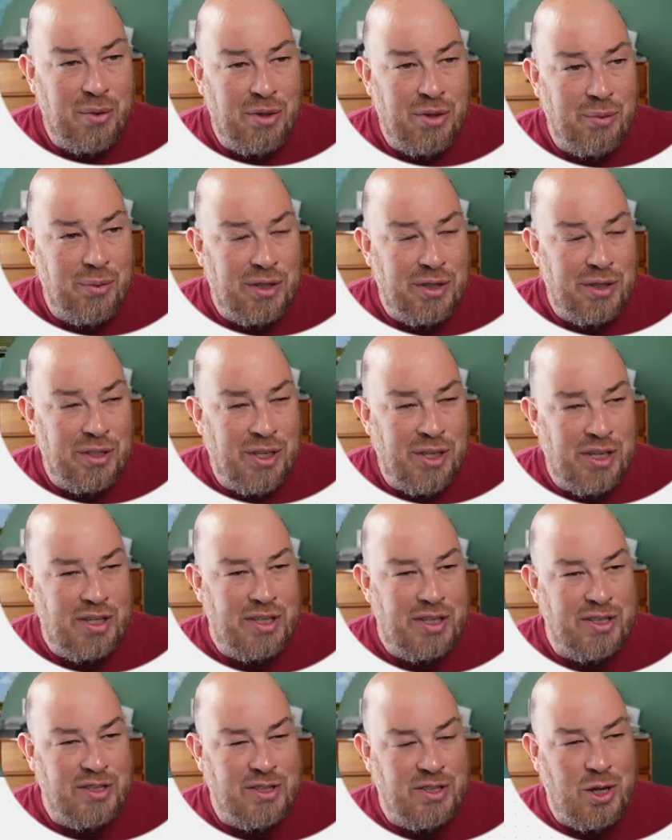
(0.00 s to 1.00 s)
within the
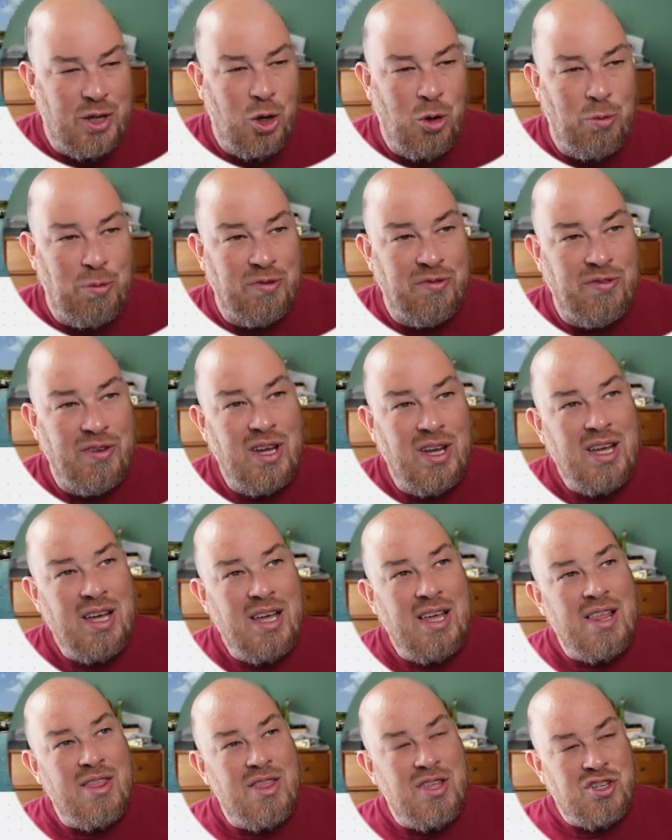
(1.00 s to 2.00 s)
scope of
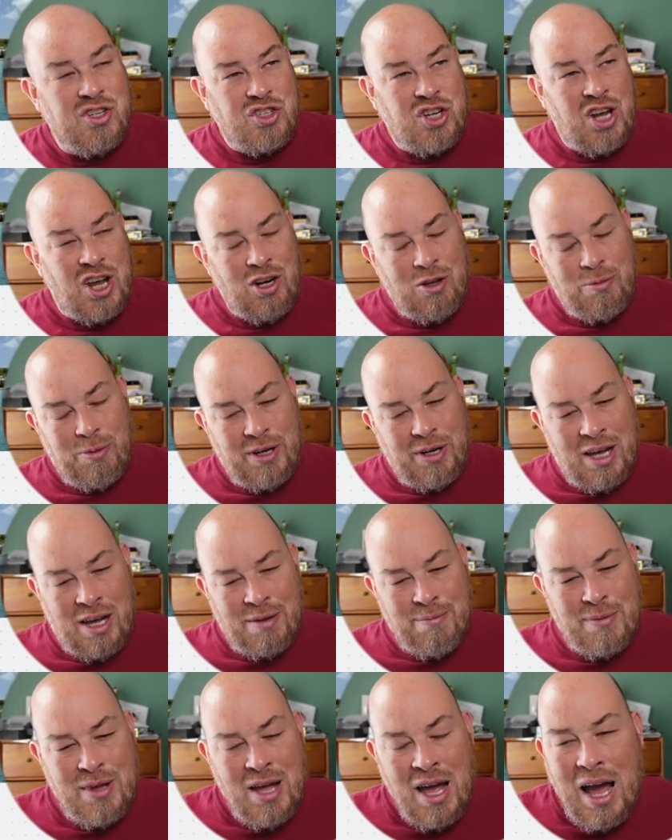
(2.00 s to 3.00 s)
this channel, but
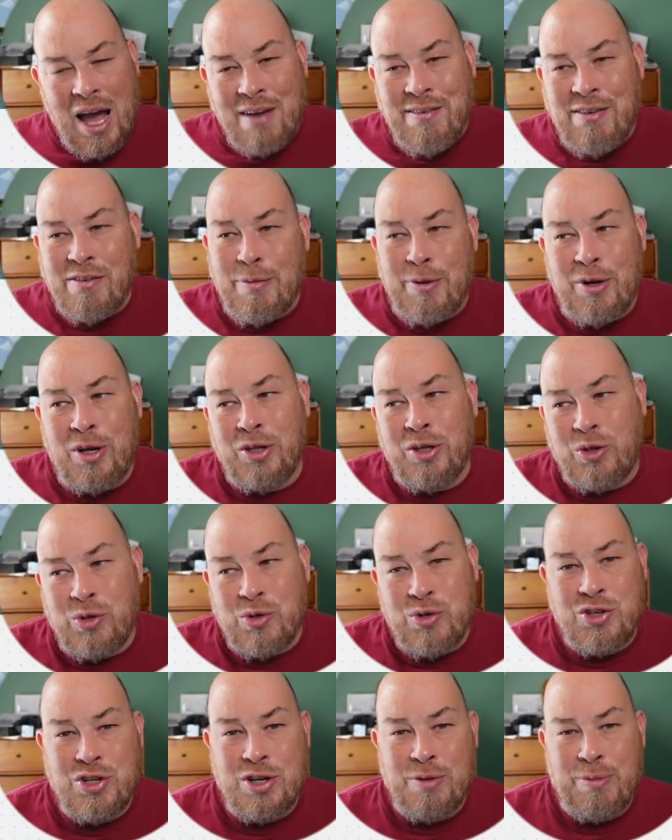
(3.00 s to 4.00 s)
I've never been on a
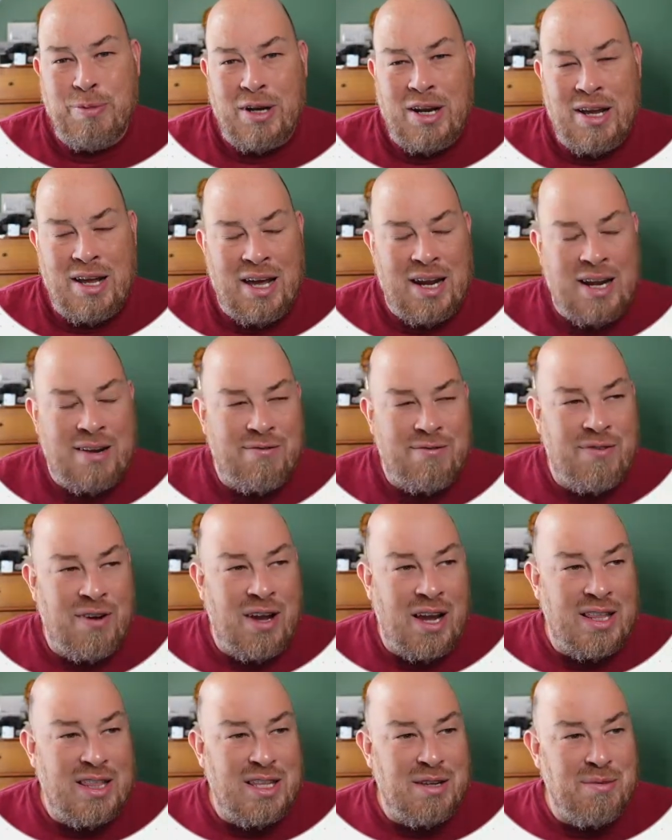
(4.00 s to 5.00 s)
cruise ship, and I find